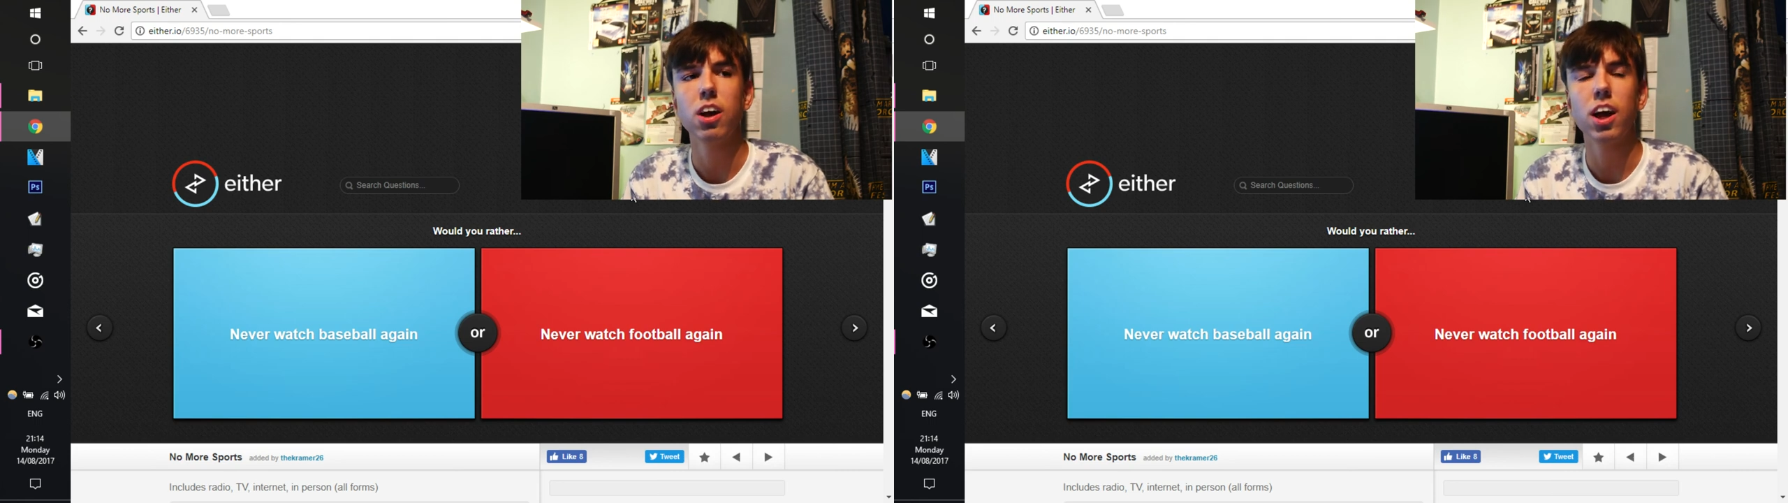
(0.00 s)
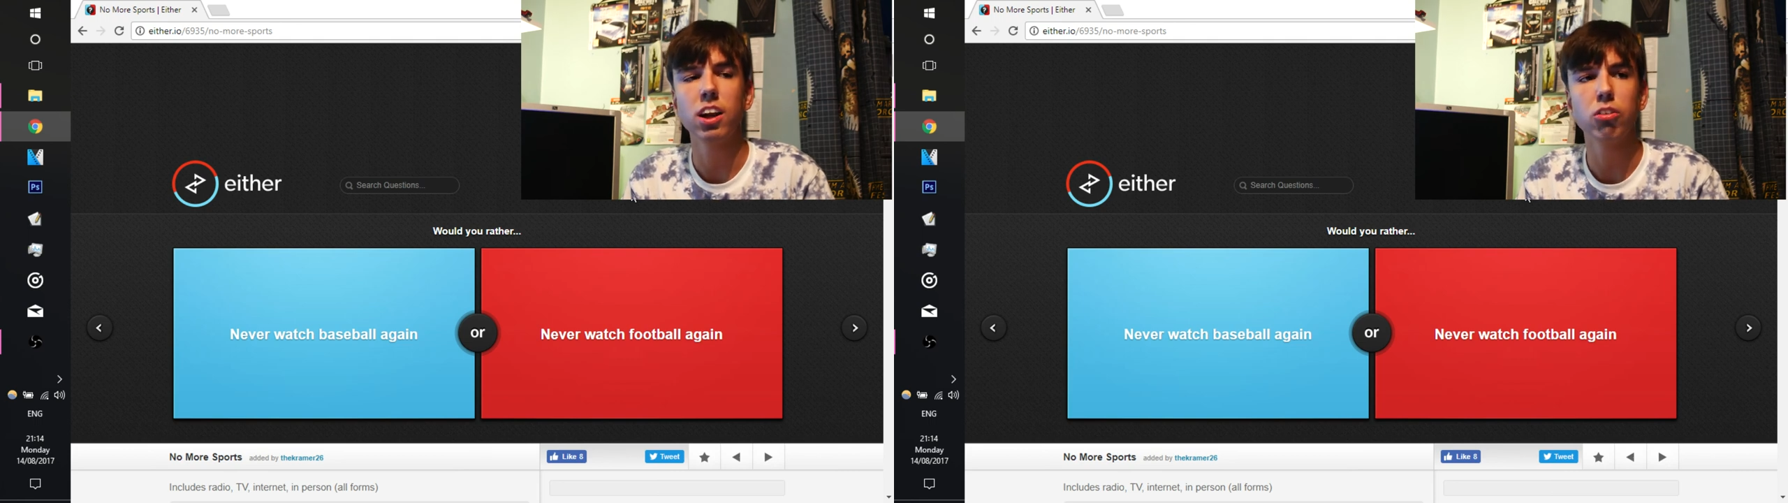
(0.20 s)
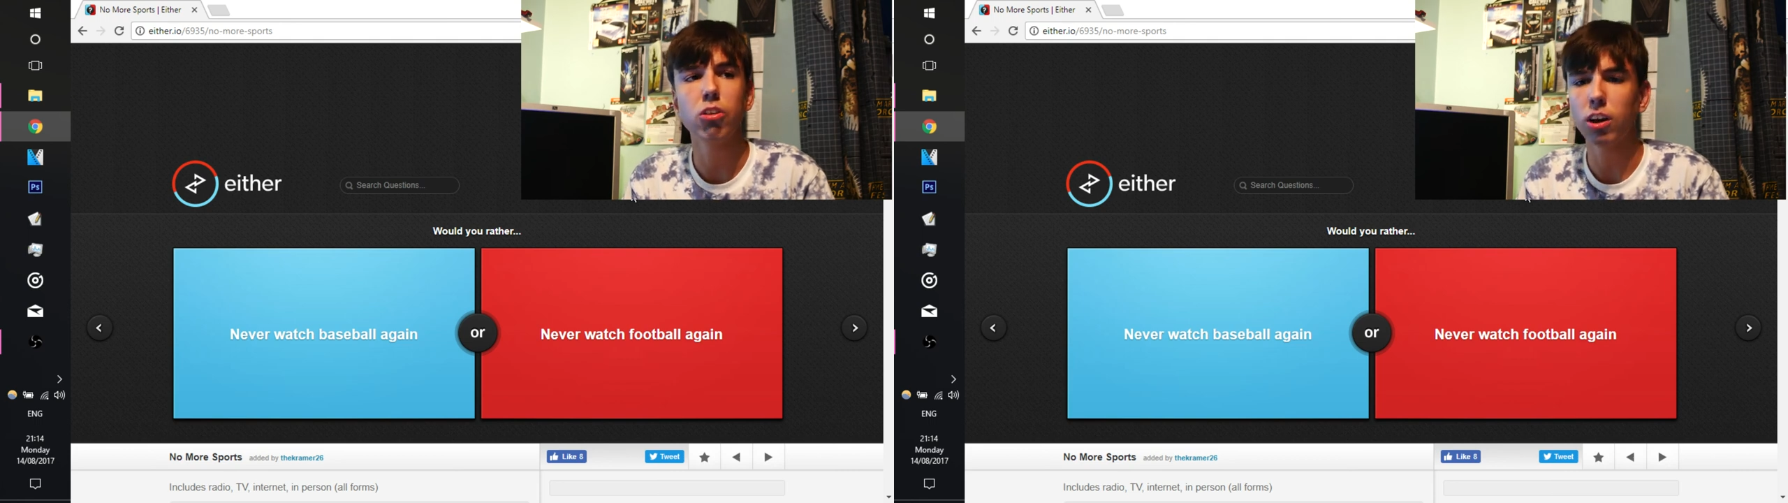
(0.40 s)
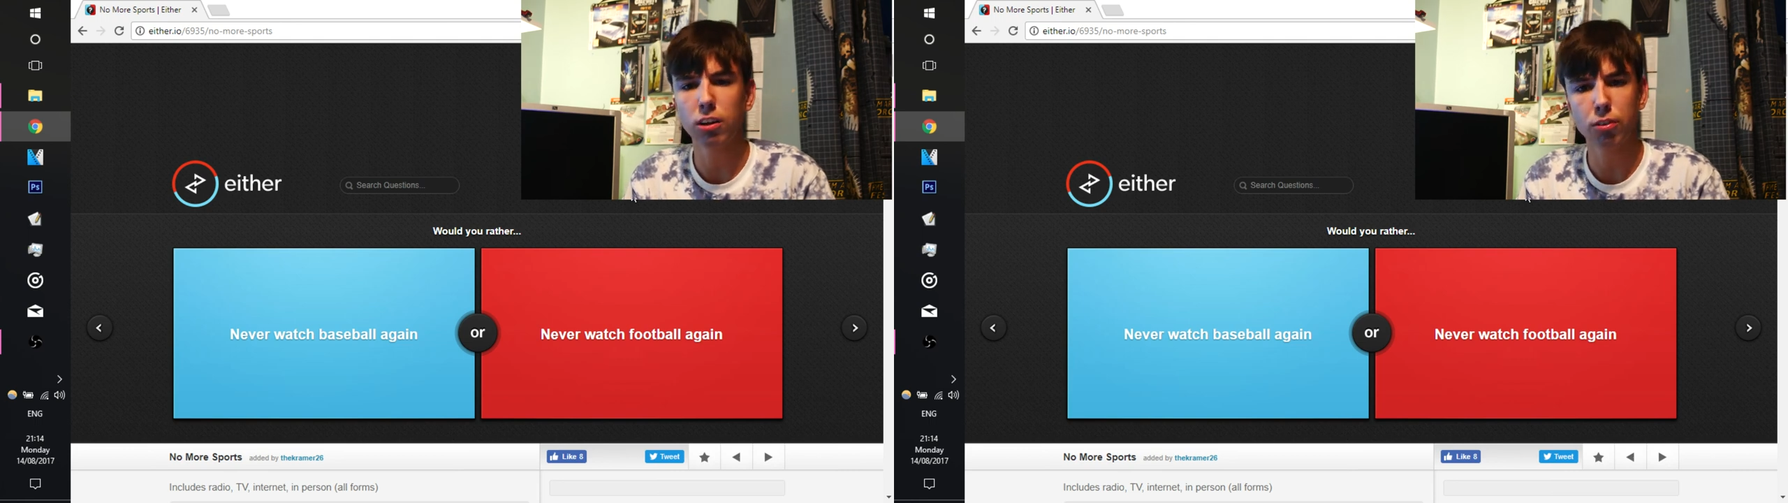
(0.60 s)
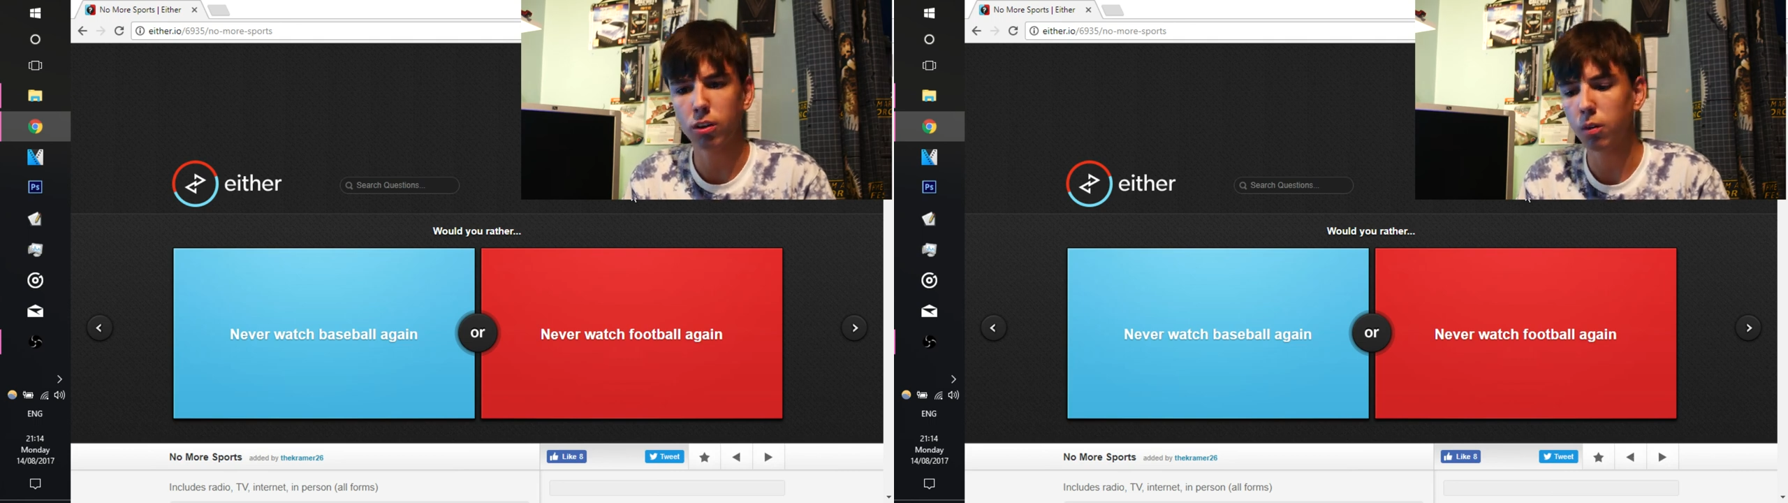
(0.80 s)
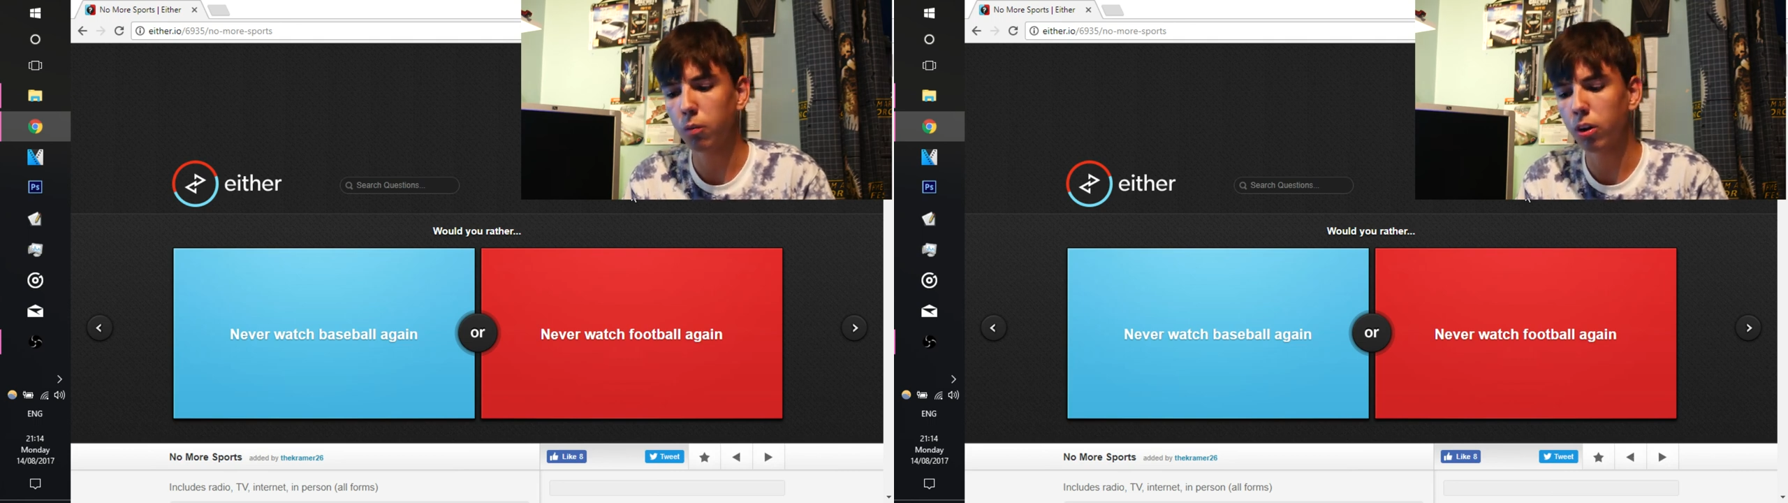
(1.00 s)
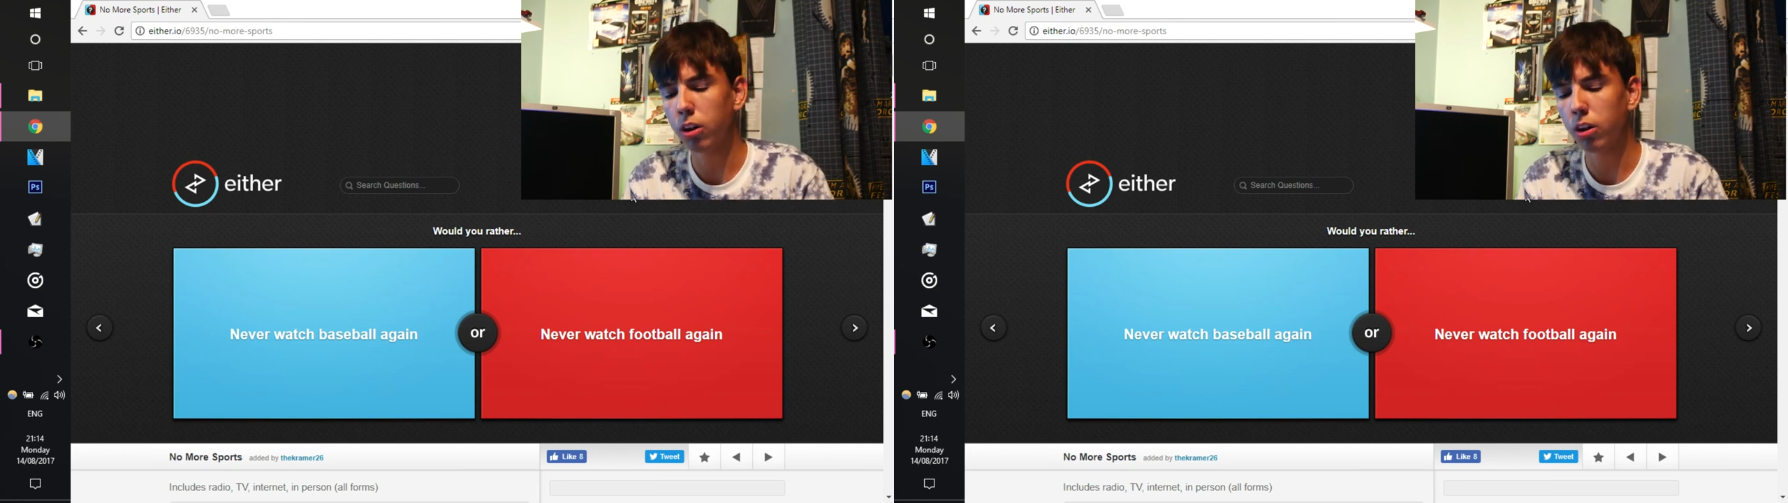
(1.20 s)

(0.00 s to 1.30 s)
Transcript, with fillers: and it's not even one